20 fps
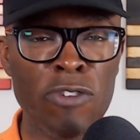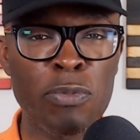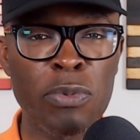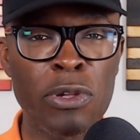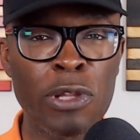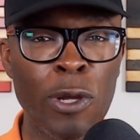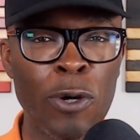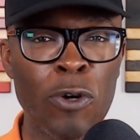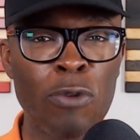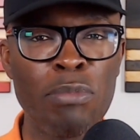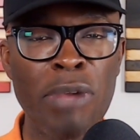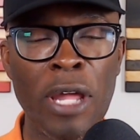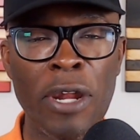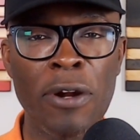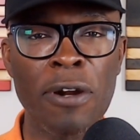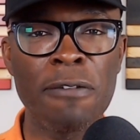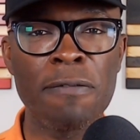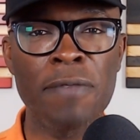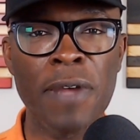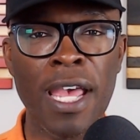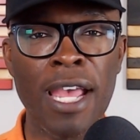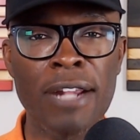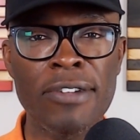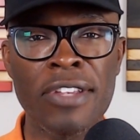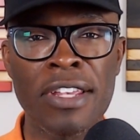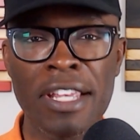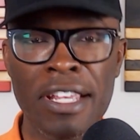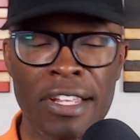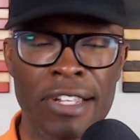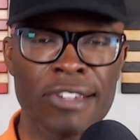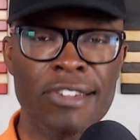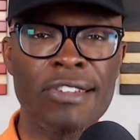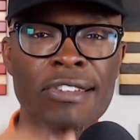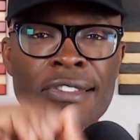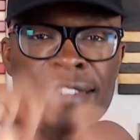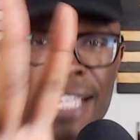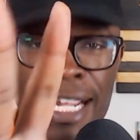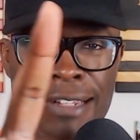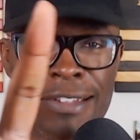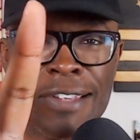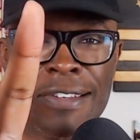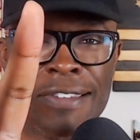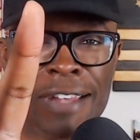below. Matter of fact, check this